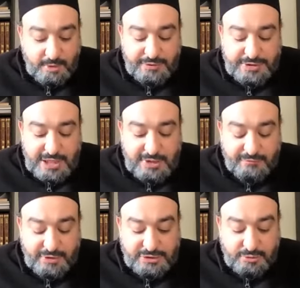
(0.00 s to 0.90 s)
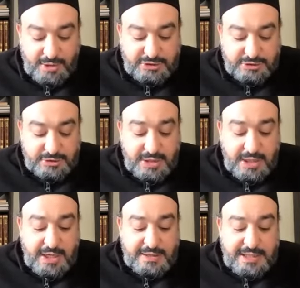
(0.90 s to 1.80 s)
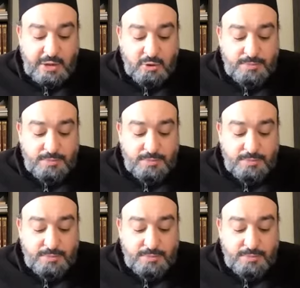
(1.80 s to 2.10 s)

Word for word: On the day of resurrection, they will